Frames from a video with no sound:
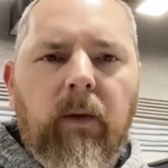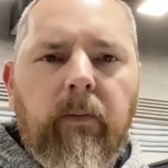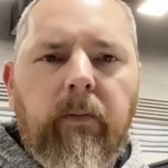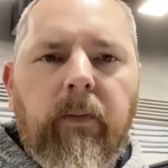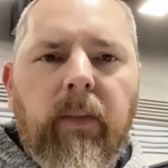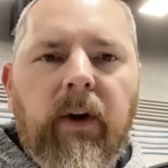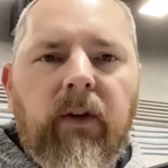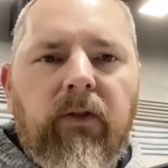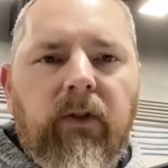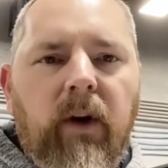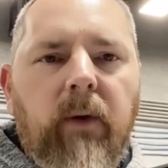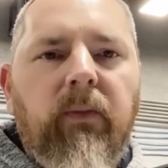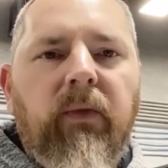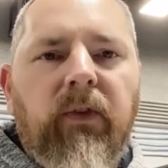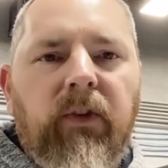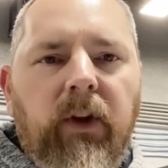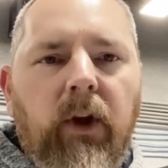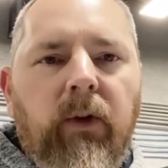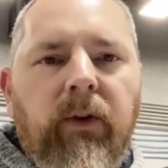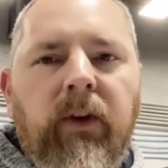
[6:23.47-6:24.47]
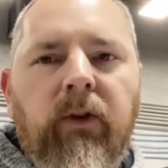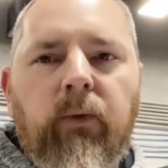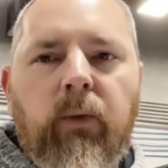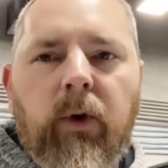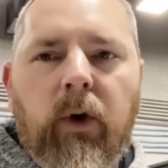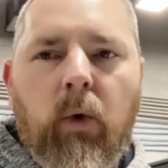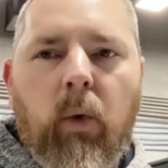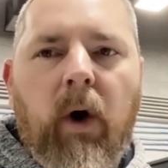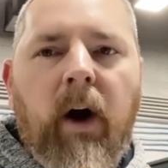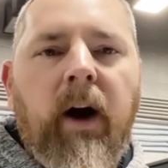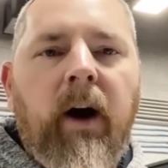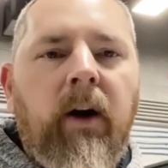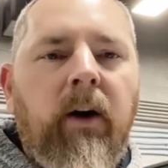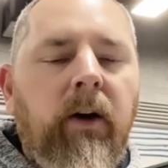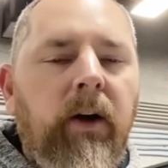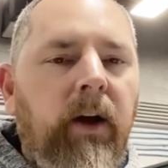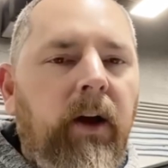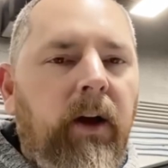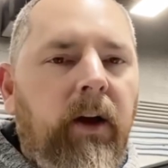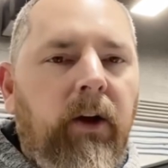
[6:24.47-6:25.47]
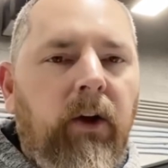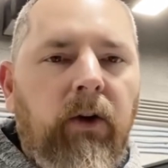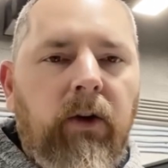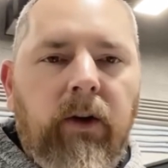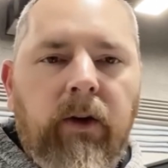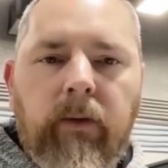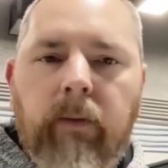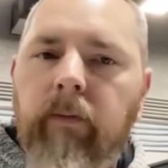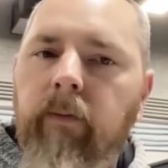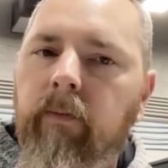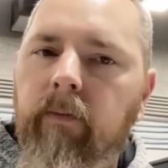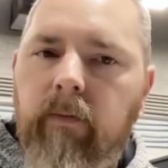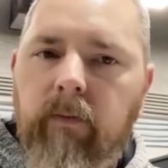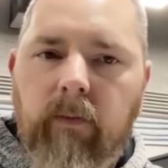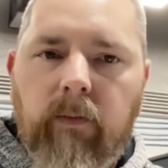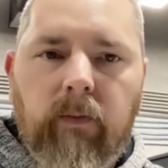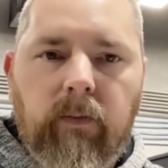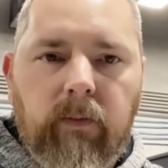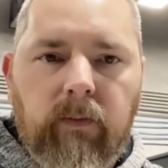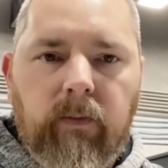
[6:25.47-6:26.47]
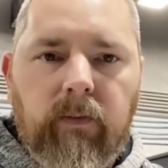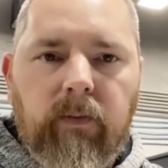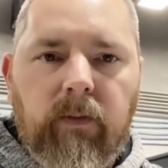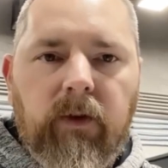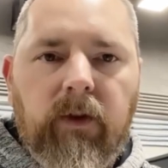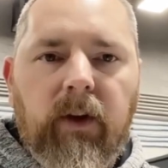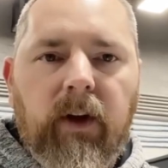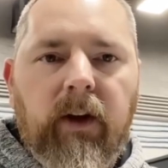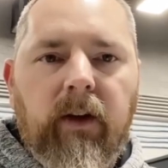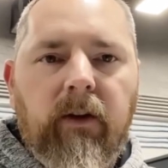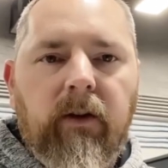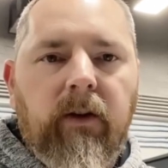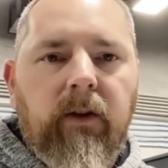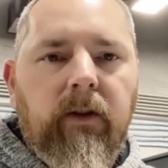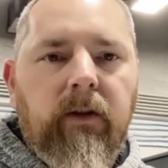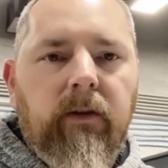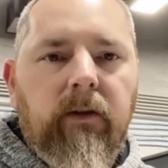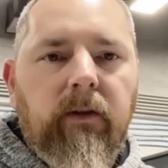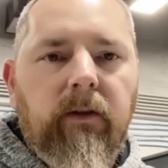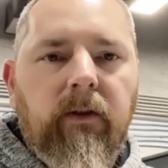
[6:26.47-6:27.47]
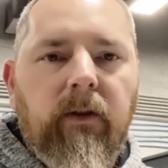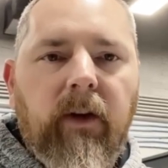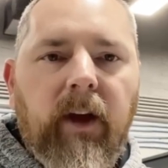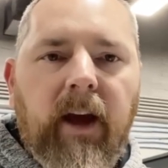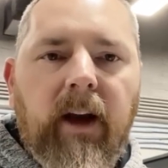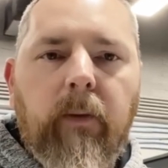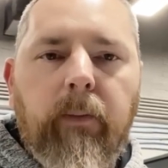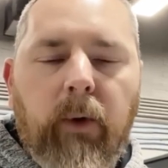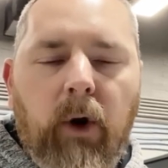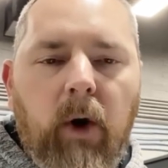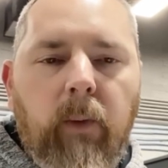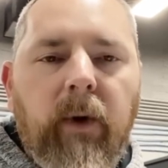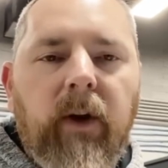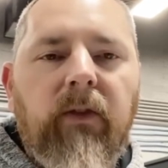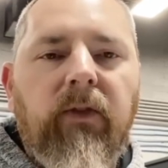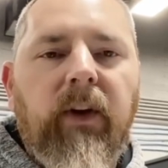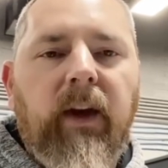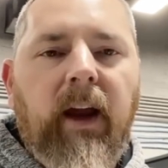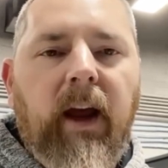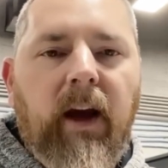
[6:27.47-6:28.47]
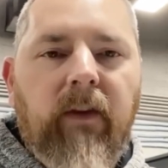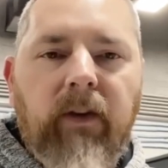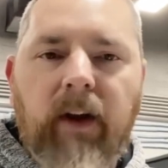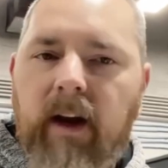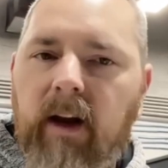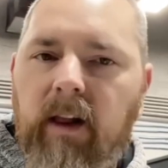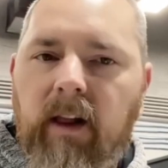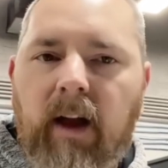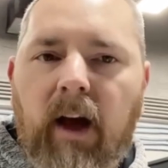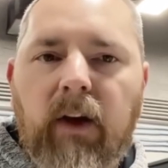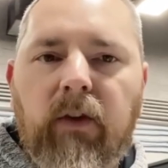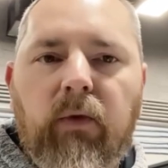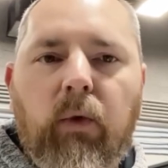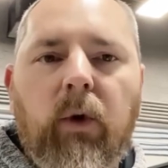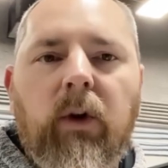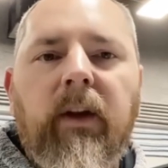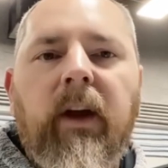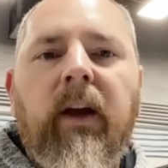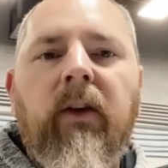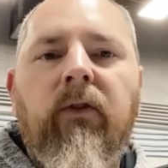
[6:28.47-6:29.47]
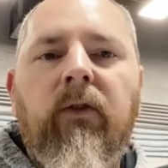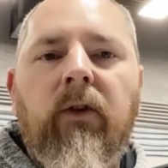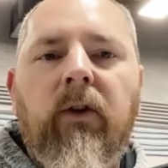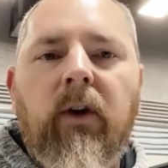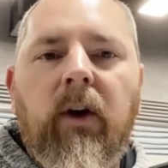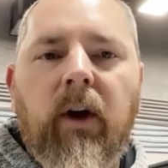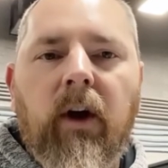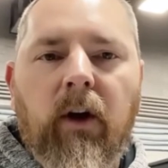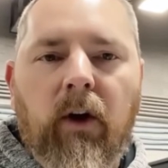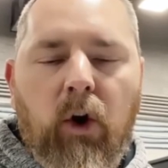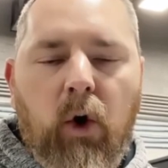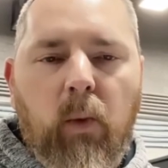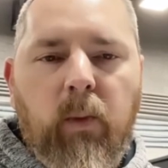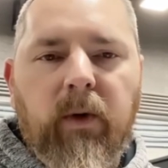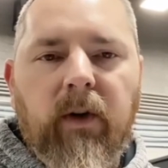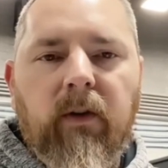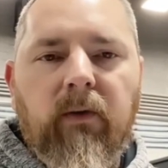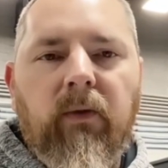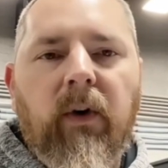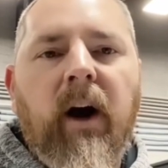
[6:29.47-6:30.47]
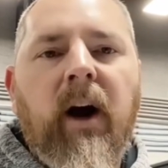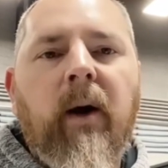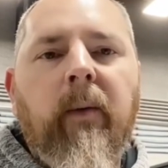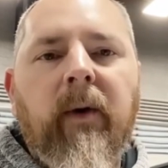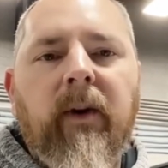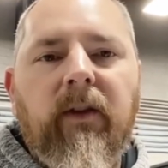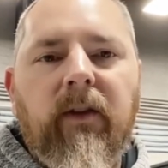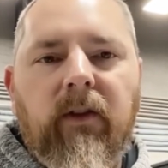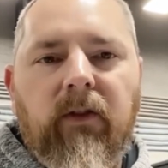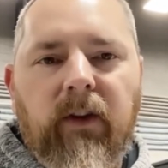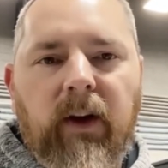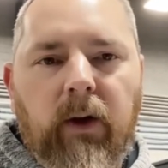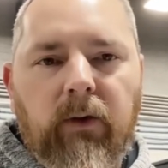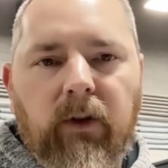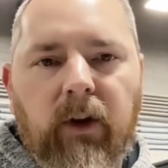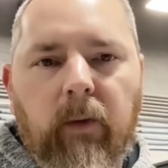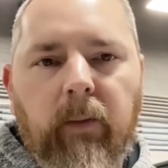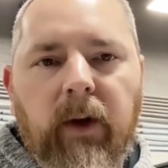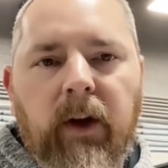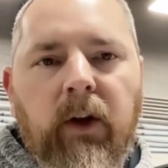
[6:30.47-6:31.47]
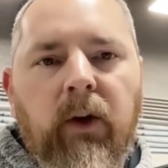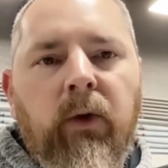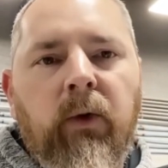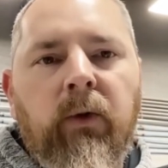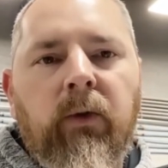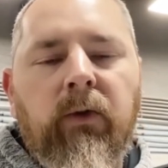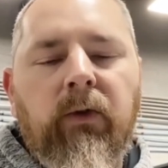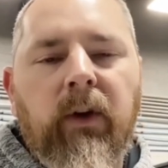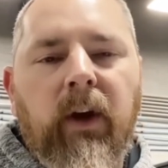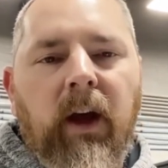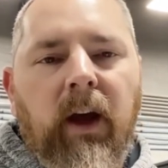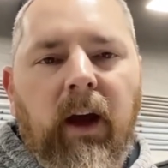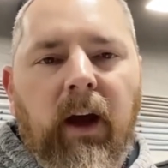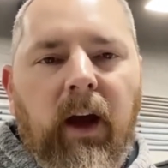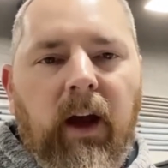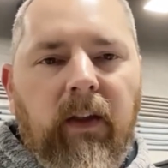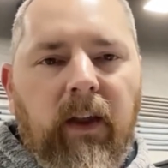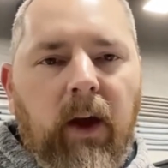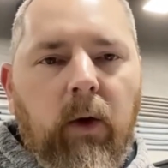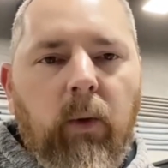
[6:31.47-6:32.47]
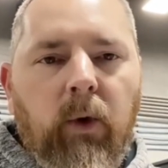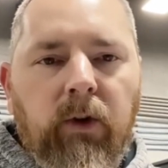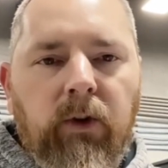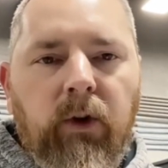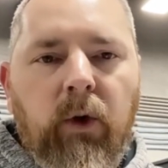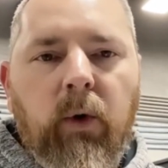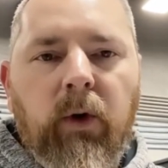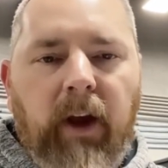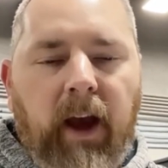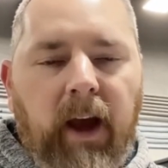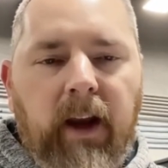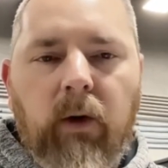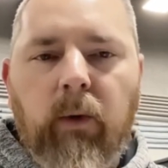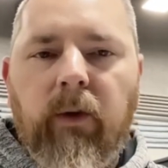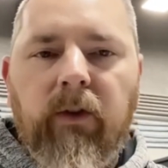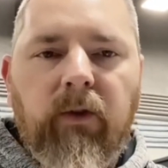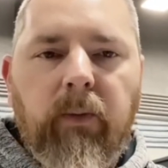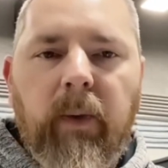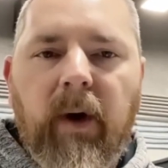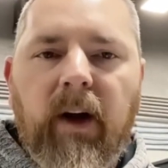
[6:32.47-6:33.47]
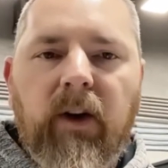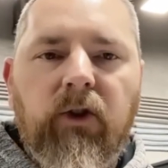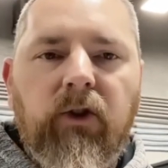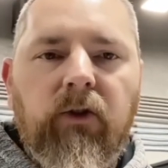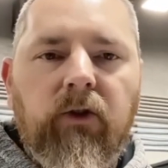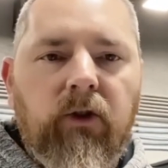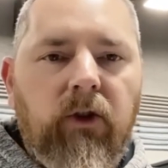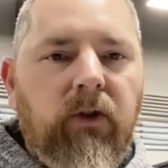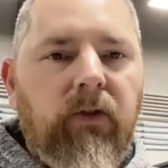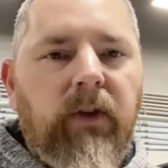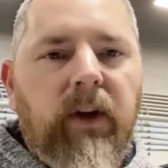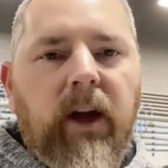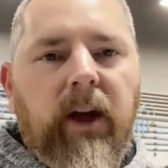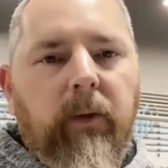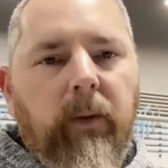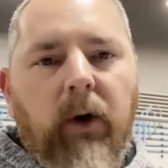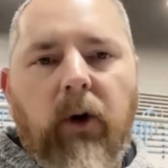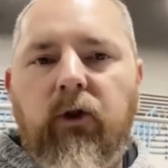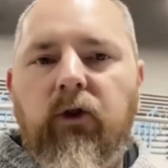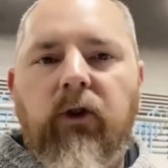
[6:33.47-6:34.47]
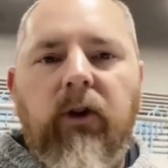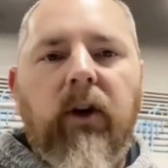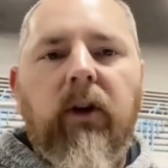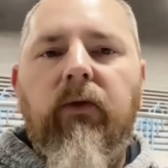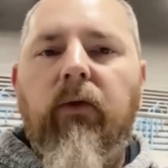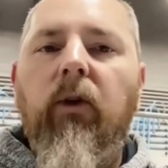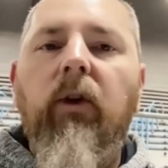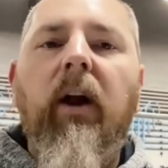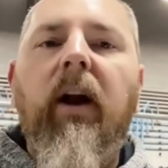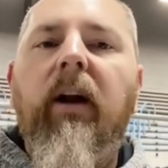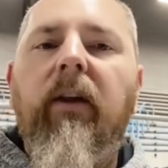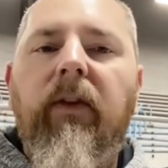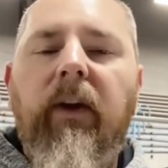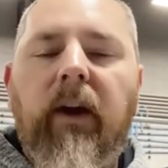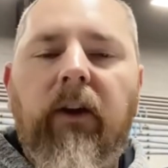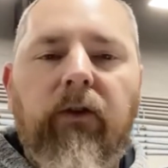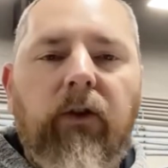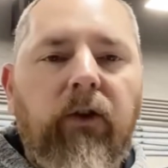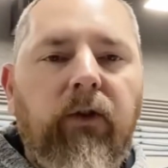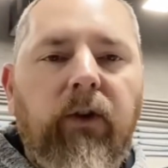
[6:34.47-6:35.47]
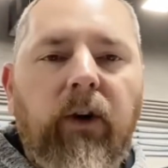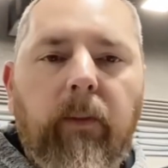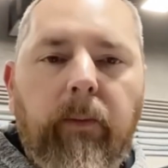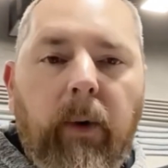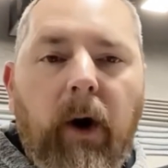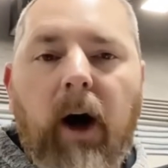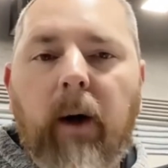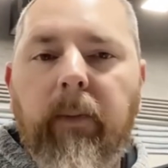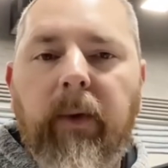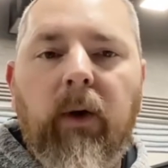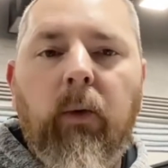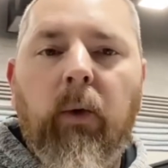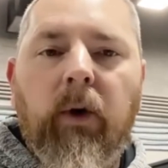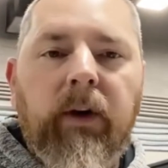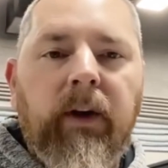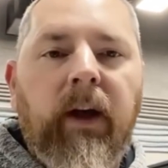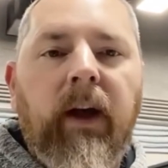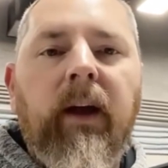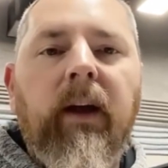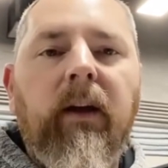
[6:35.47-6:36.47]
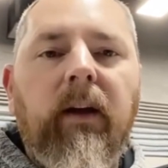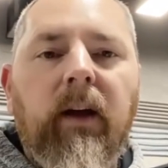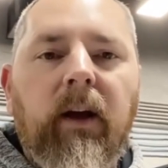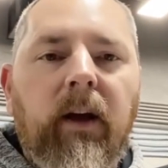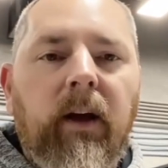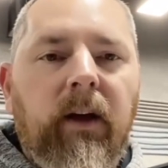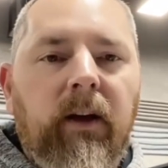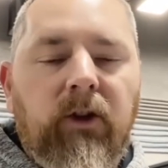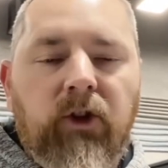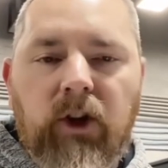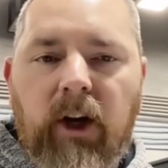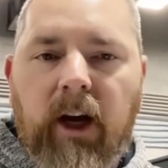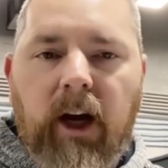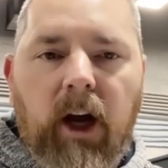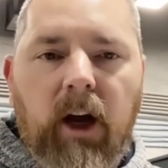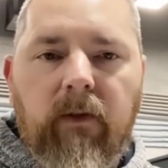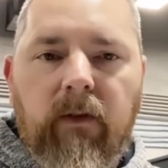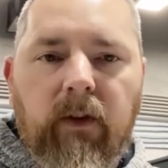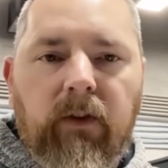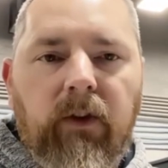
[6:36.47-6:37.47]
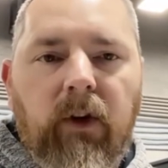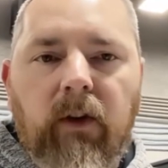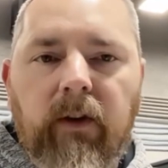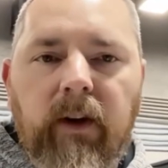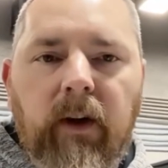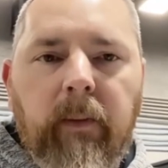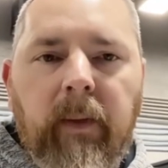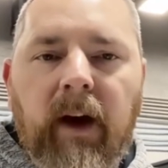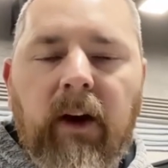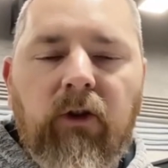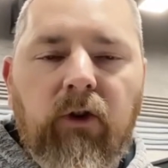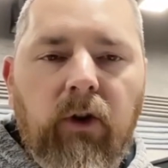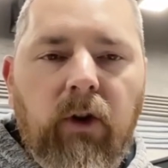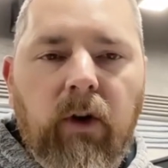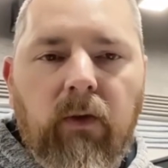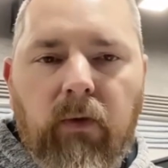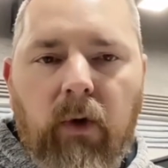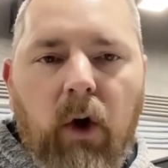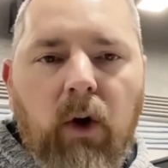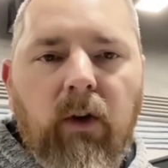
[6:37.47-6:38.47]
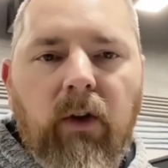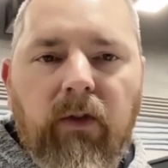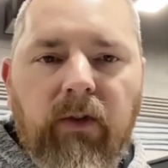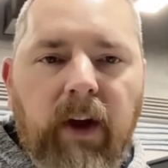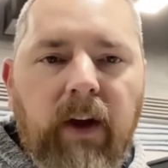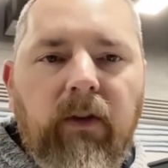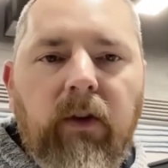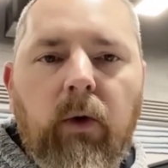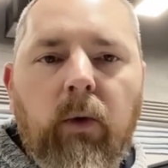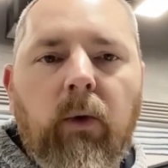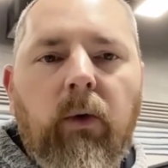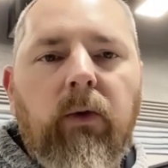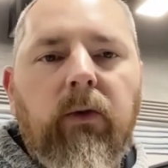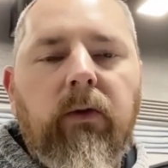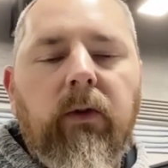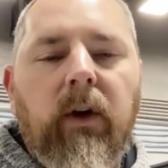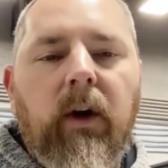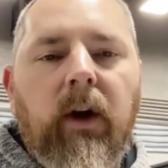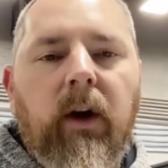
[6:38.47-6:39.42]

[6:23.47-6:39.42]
But some facilities require you to get a permit saying, hey, I've got a class 4 laser, open environment, this is how it's going to be used, and they will do an annual inspection just like OSHA does for a lot of things. So it's going to pop in one day, check out your facility, make sure you're following all the safety rules.